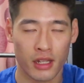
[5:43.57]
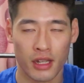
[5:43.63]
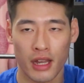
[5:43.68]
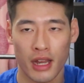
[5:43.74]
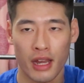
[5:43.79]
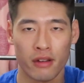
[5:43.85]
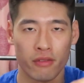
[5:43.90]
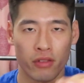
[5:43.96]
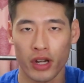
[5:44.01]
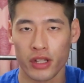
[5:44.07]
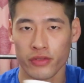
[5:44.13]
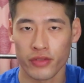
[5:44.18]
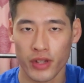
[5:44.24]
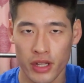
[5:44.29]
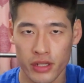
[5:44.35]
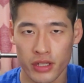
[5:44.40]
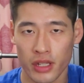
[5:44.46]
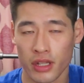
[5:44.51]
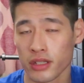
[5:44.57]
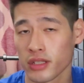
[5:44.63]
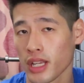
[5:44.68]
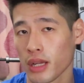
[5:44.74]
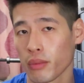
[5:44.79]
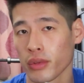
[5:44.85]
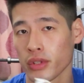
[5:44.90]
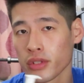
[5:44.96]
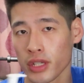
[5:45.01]
and vice versa, and same
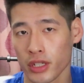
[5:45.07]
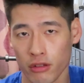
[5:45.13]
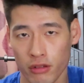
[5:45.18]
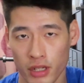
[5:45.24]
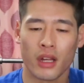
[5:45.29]
with sun cream.